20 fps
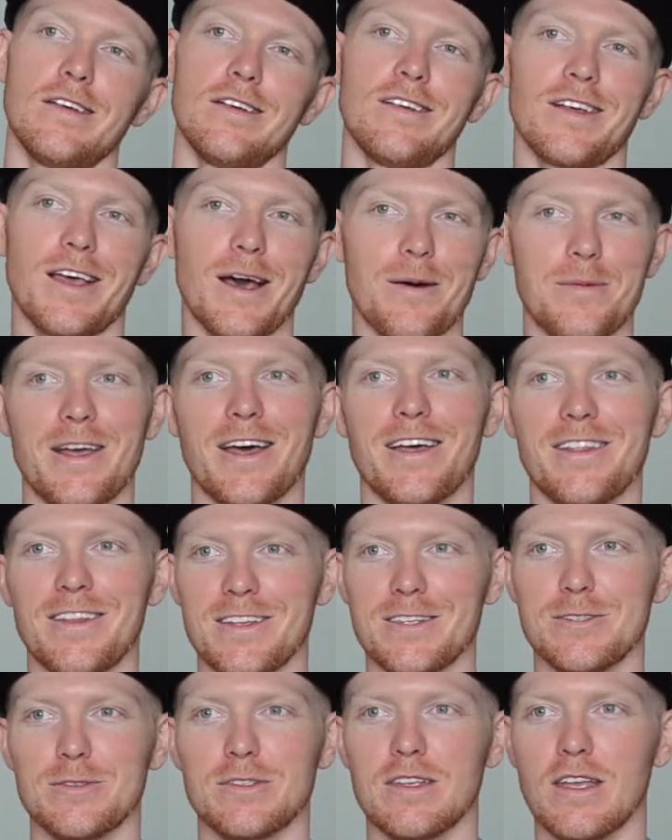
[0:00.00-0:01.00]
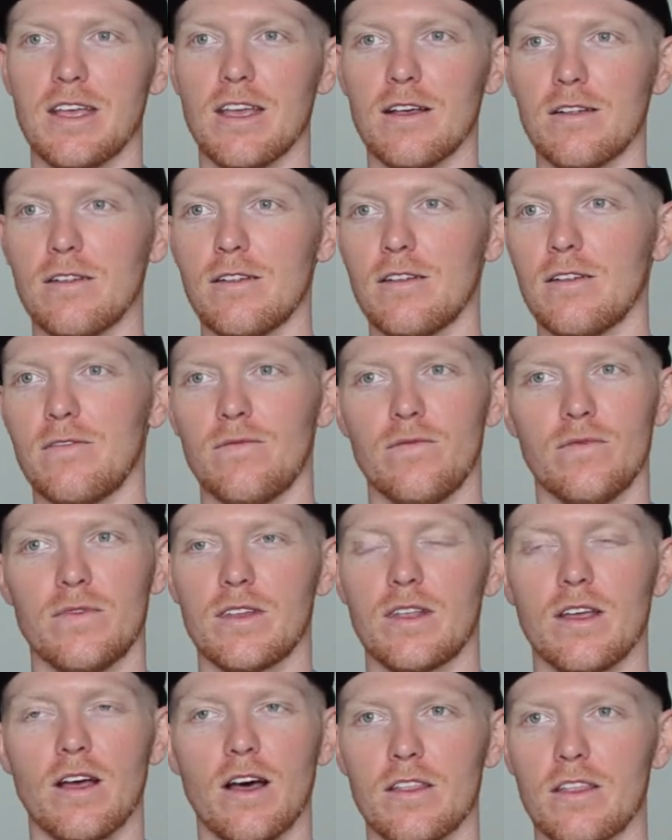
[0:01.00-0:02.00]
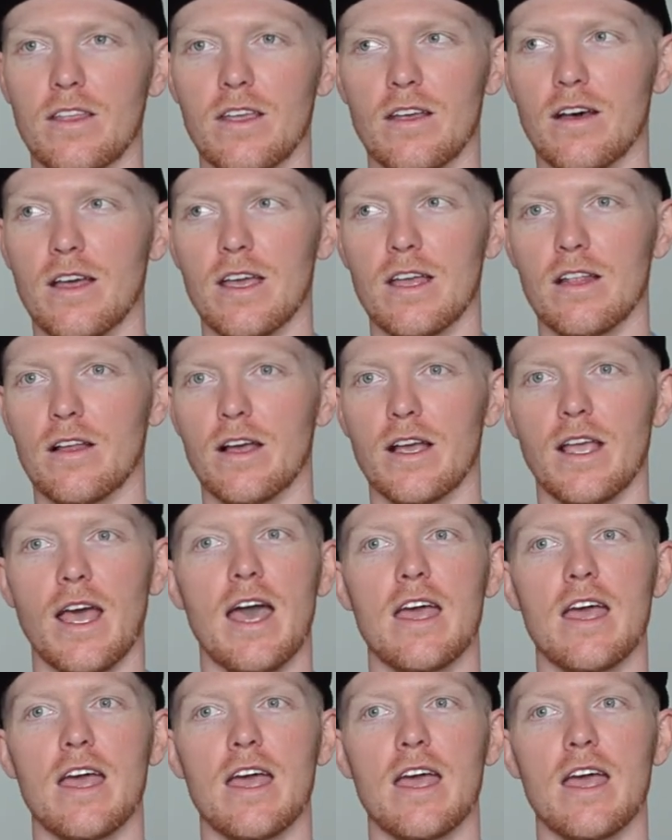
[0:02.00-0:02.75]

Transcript: Come down this hill, I think I hit like